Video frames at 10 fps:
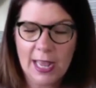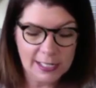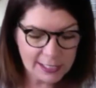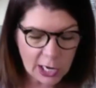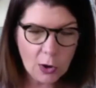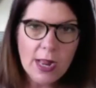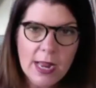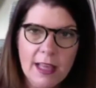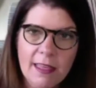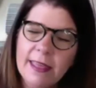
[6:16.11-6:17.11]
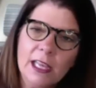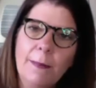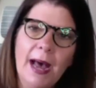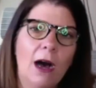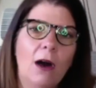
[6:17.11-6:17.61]
And so think
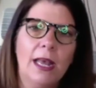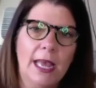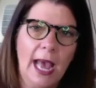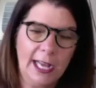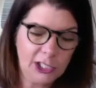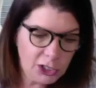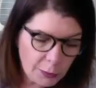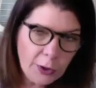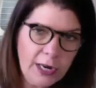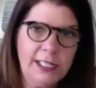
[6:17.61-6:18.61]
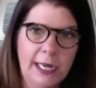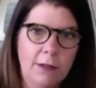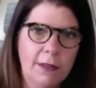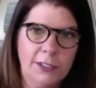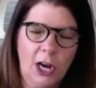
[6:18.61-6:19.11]
about, as you're putting
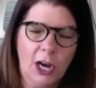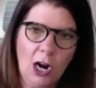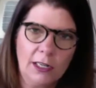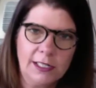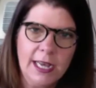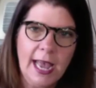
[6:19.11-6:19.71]
together those cards,